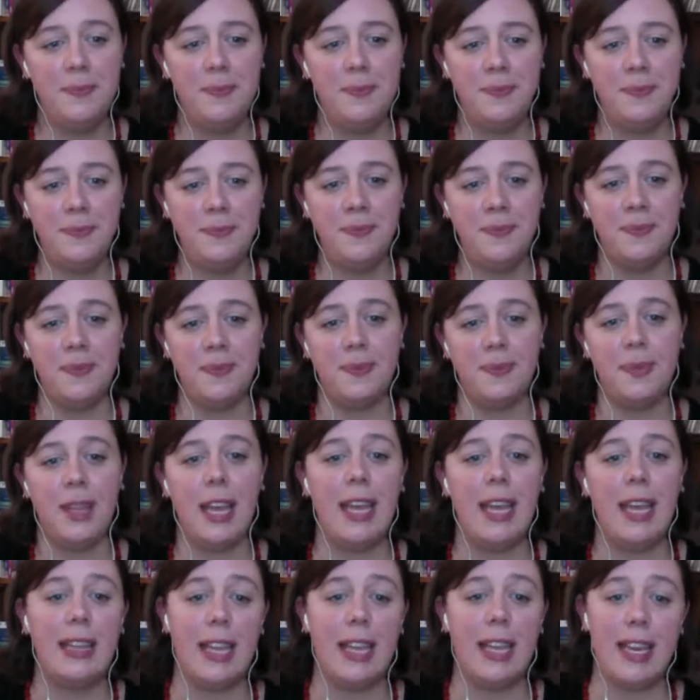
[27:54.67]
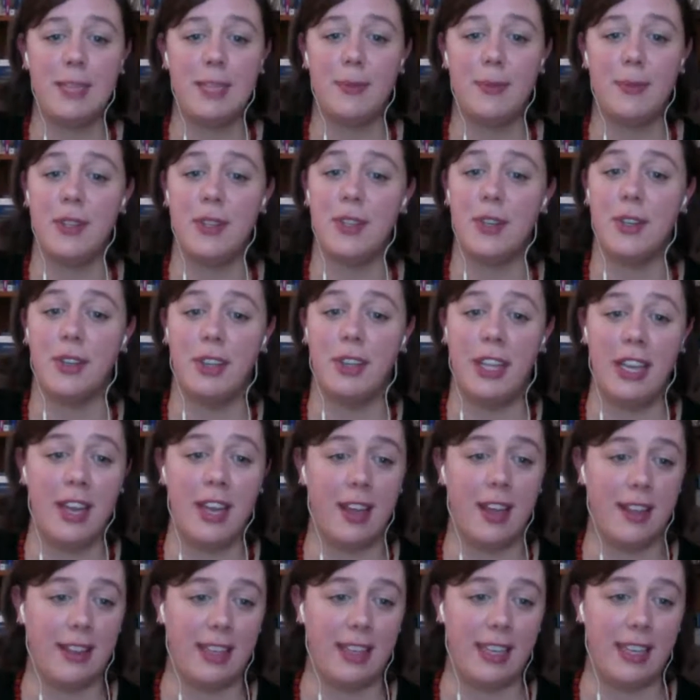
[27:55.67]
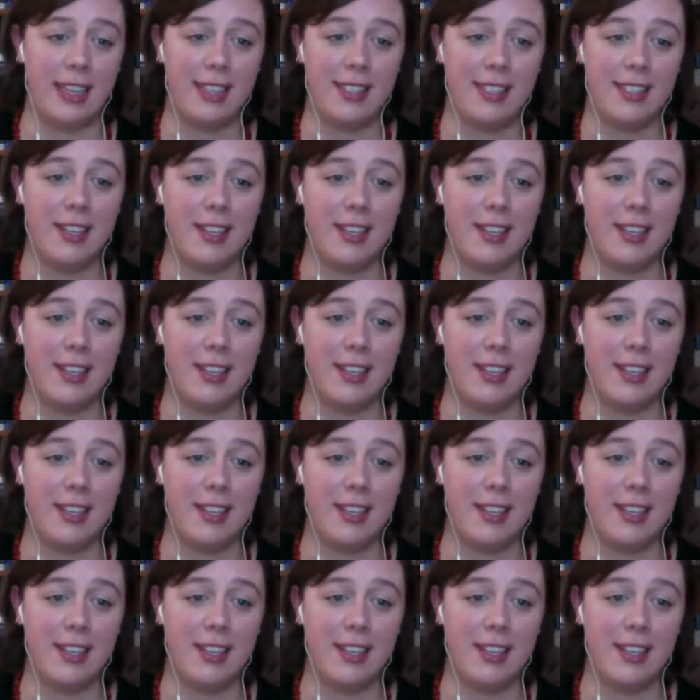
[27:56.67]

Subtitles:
And last but certainly not least,